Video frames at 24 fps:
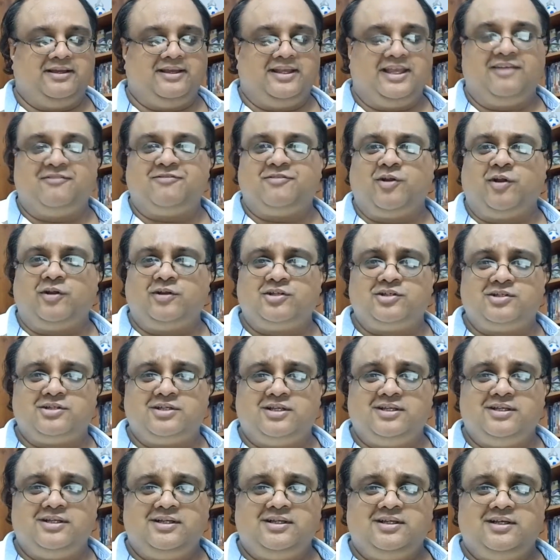if not
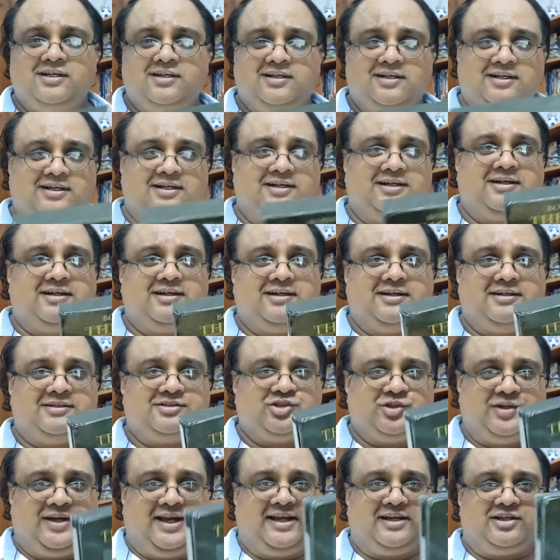
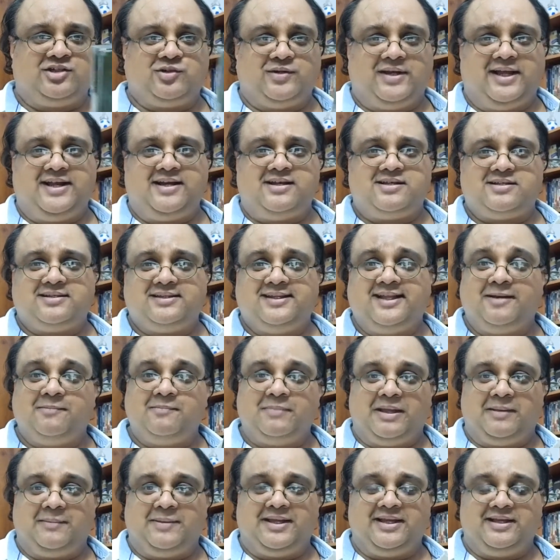tonight, then
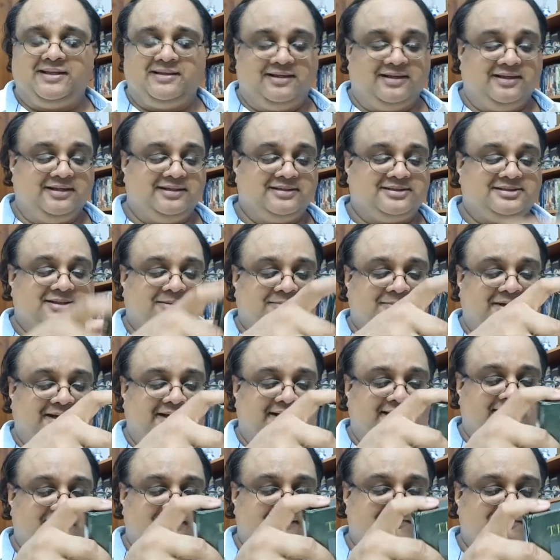maybe
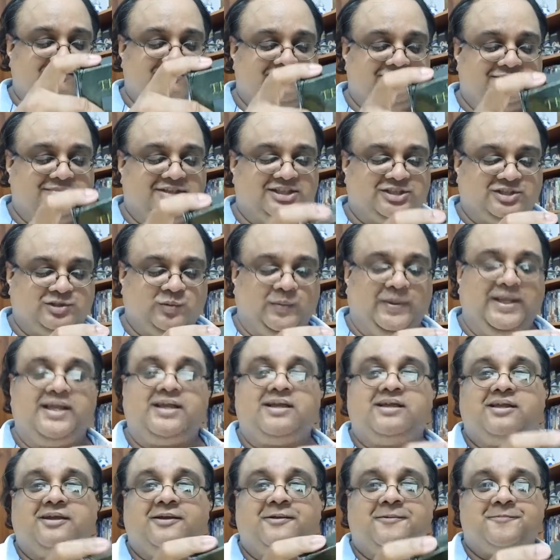someday this week,
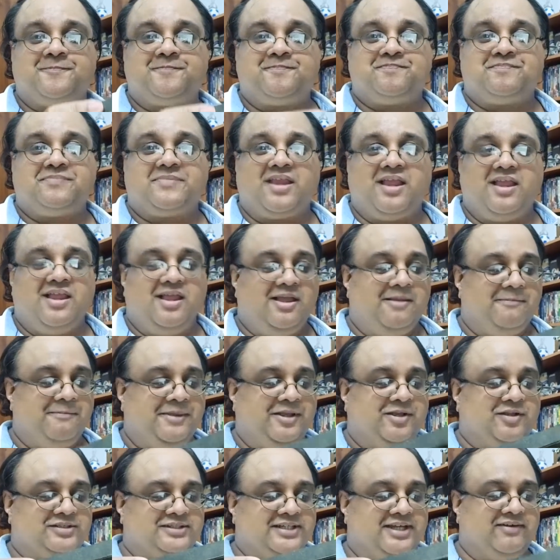
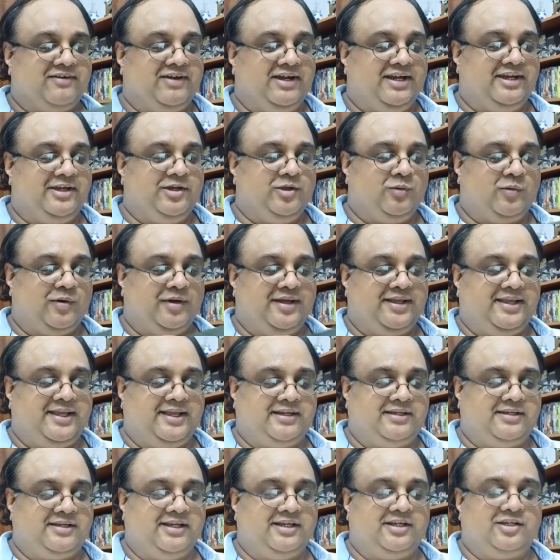because I really do want to get
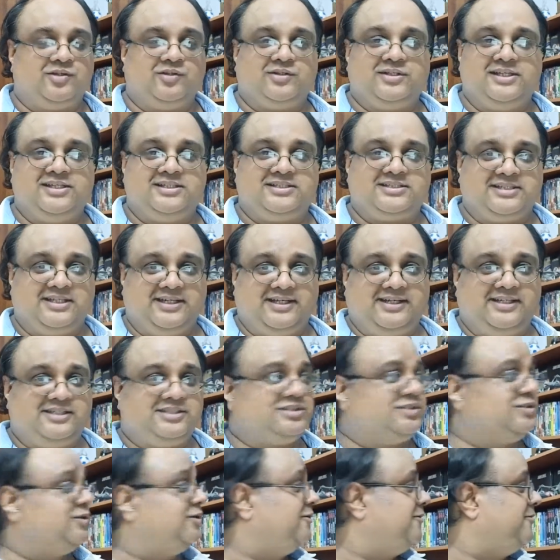into these series.
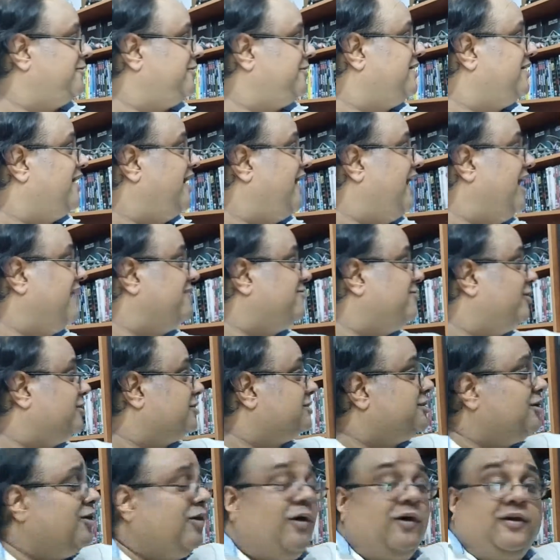So I've
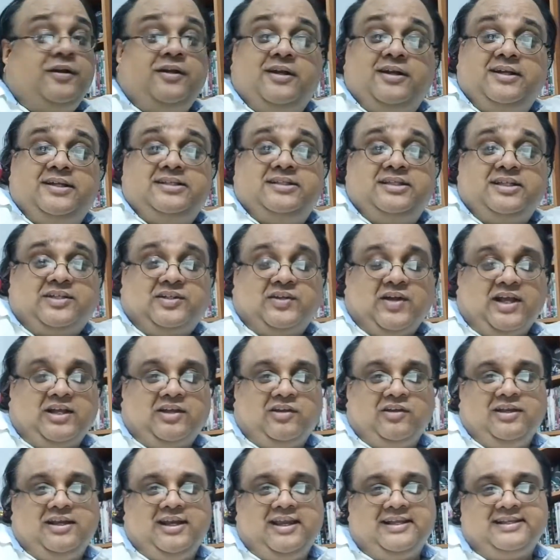also ordered the
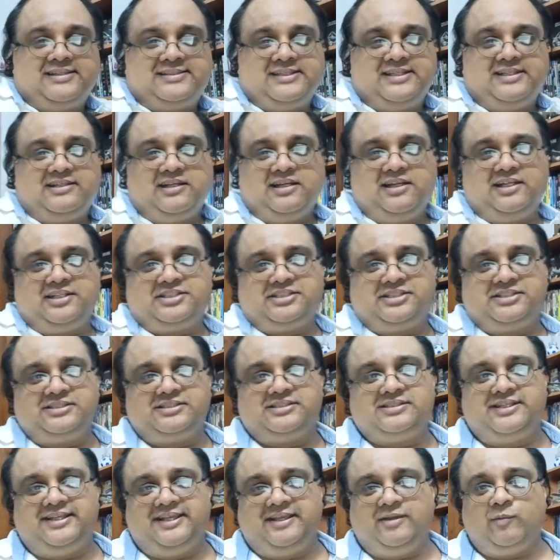Dracula Legacy
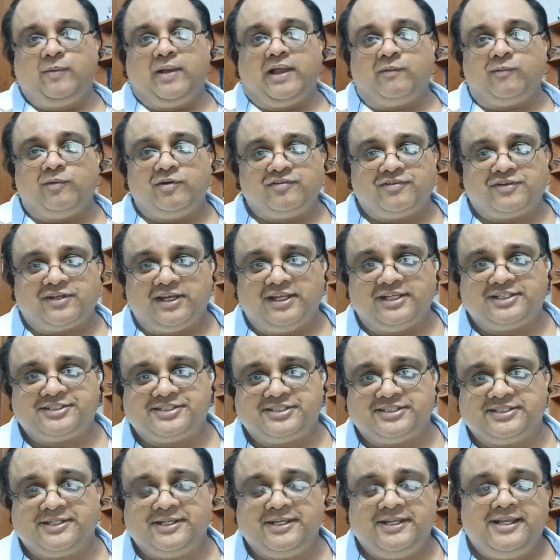Collection, the Werewolf
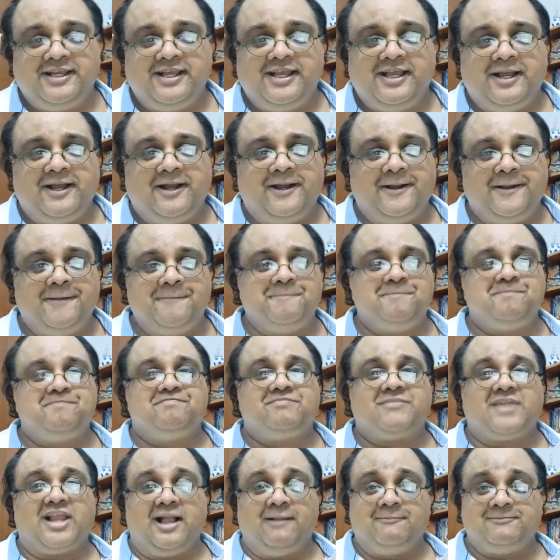Collection.
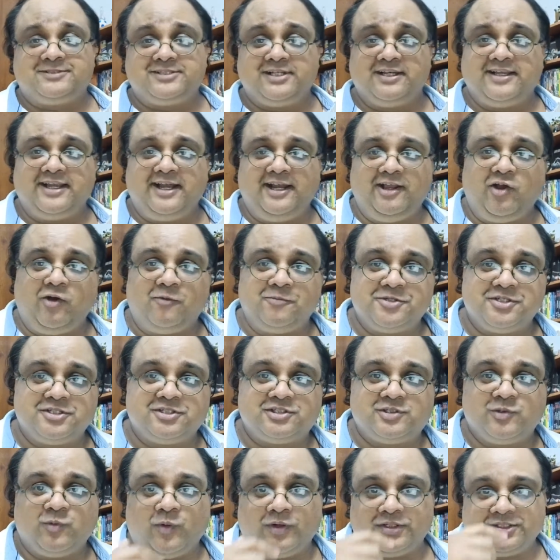I'm still getting options
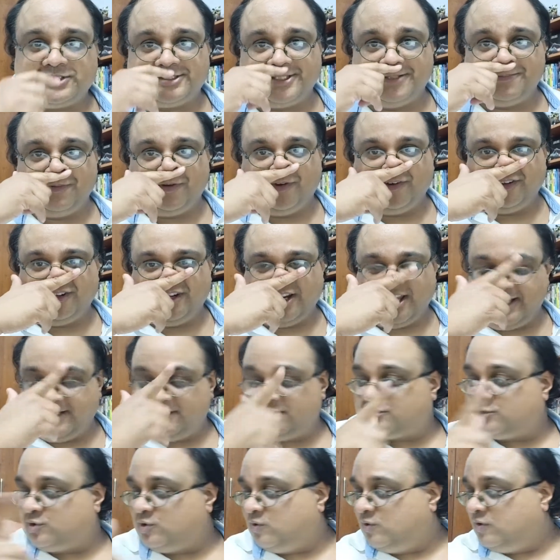to watch them online,
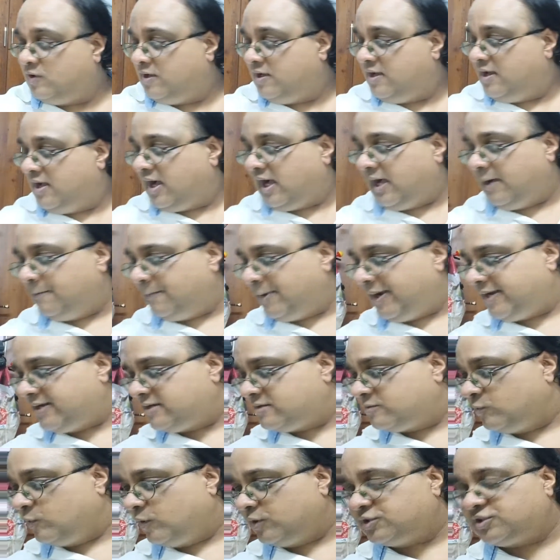so I
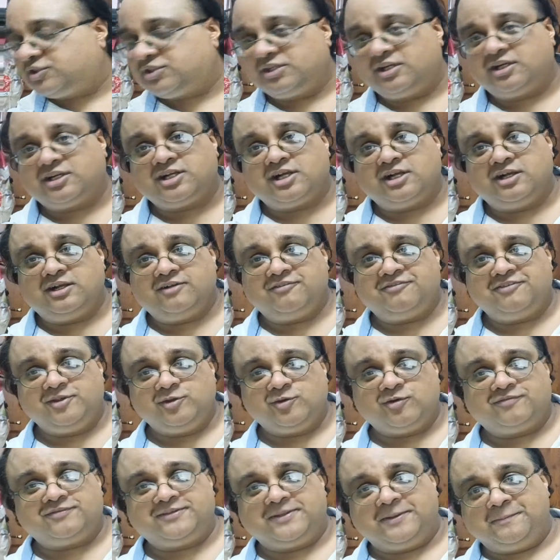might watch a
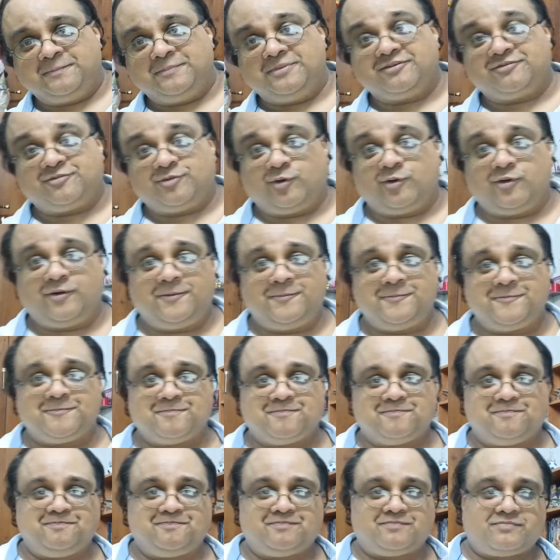few of them before.
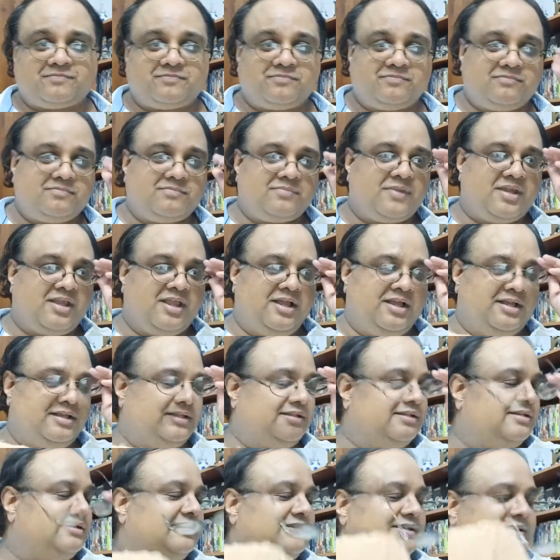I've